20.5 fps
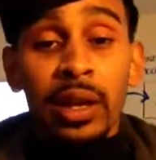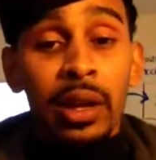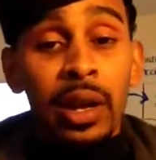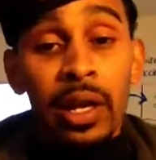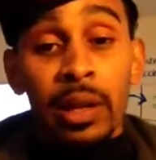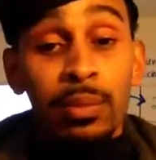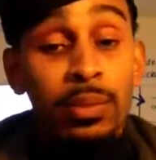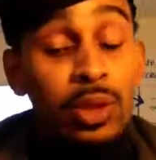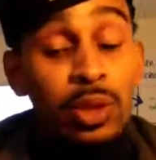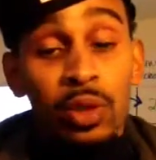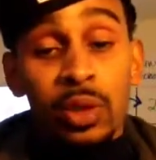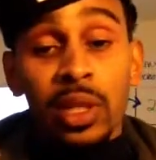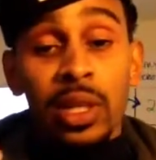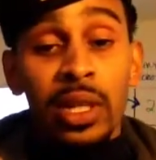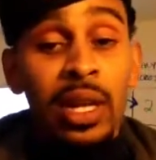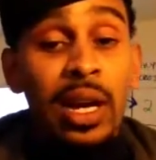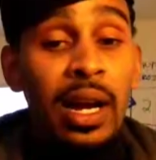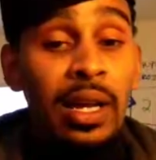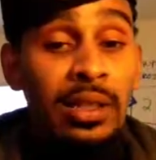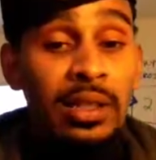and I'm sure the
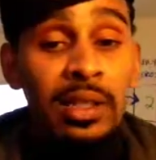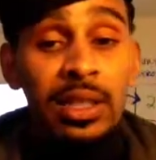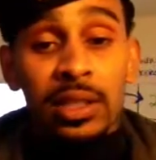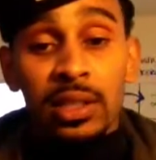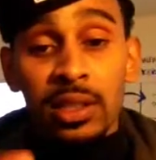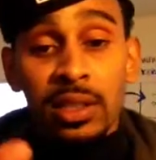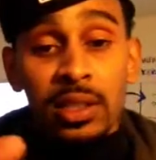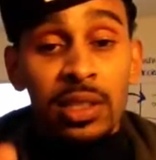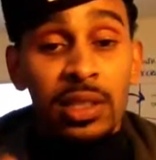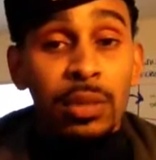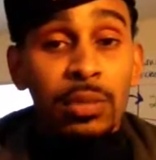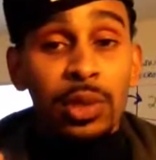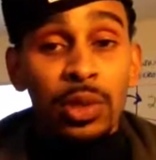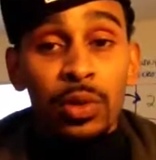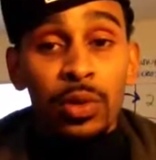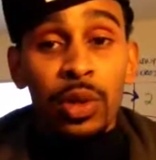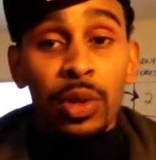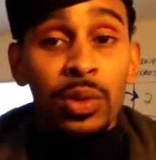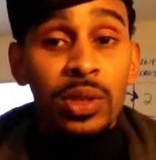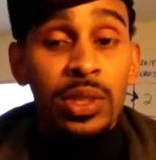content to some
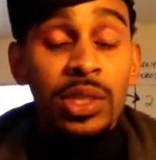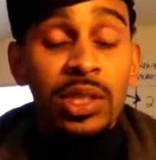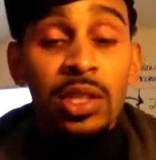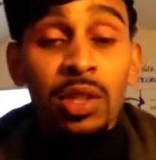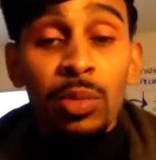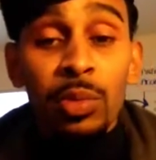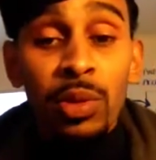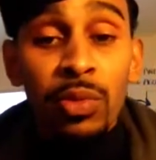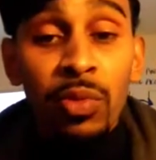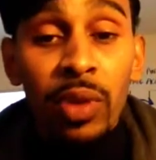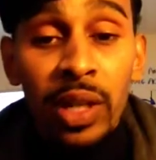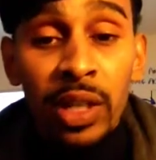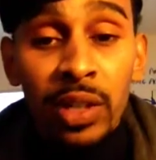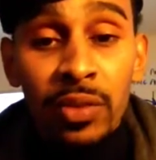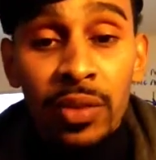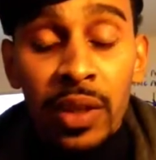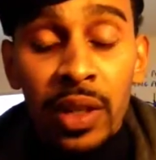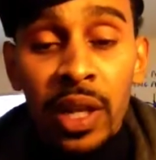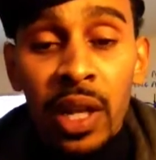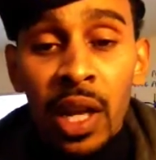degree would still be
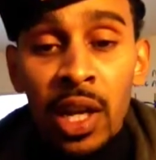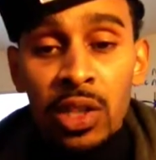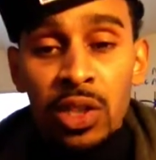relevant.